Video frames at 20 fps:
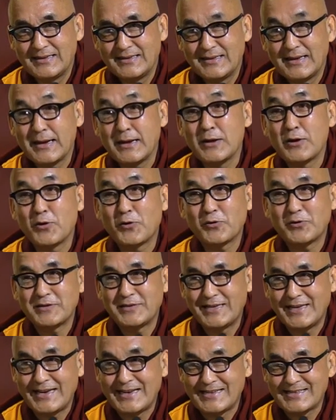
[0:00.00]
did not
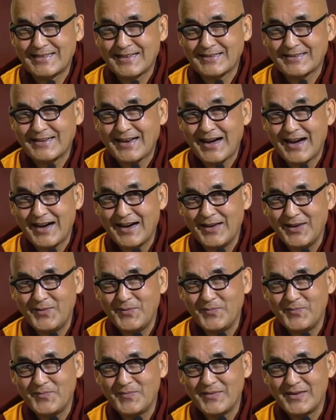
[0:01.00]
change the
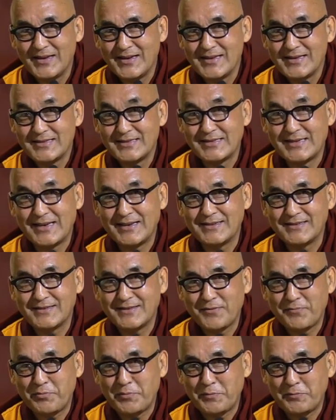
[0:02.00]
time. Change
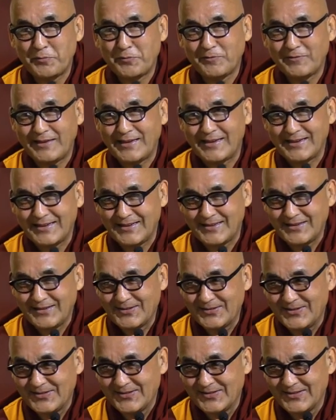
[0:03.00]
the people thinking, you
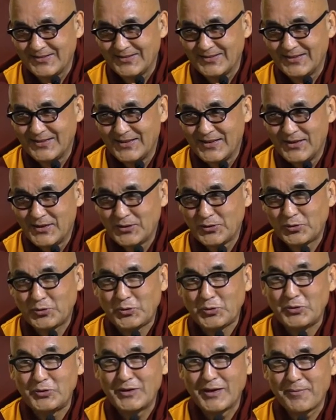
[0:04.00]
know.
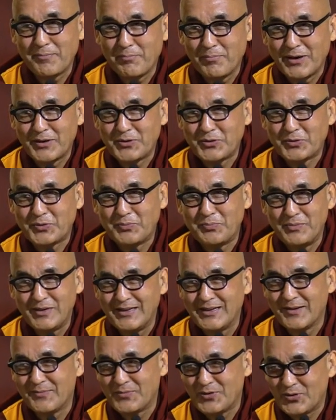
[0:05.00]
Dinam manjur,
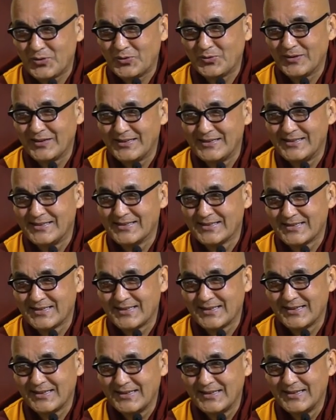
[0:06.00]
minam jurvayins.
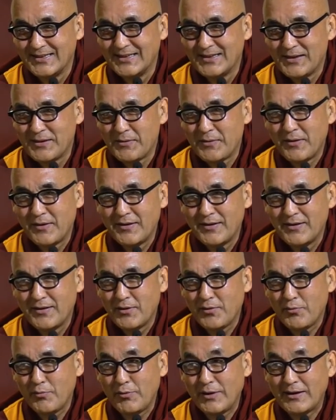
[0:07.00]

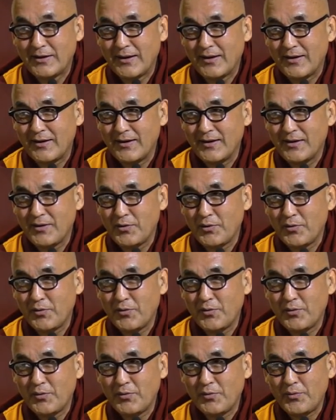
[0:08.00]
When
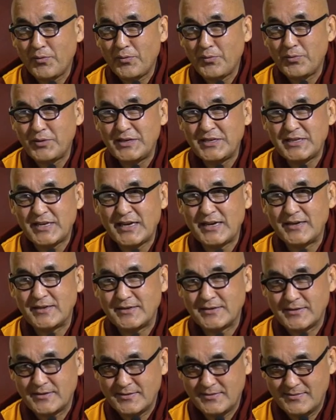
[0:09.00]
we
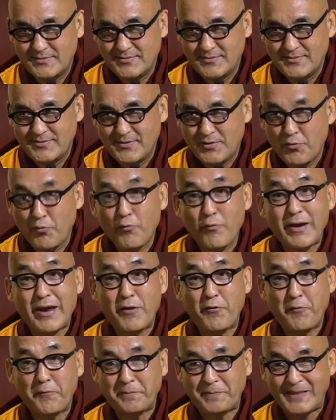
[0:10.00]
change way
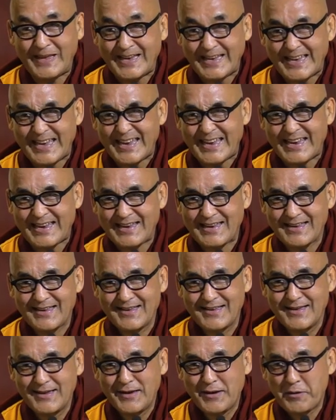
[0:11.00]
of thinking
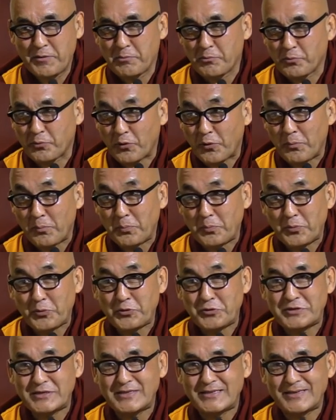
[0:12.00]
from
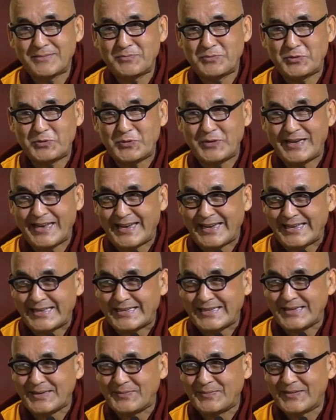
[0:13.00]
positive to
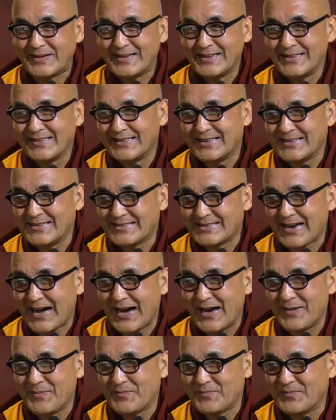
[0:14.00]
negative, then
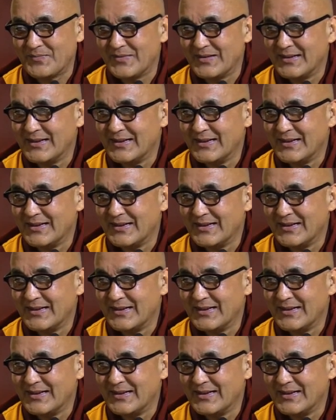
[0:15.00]
time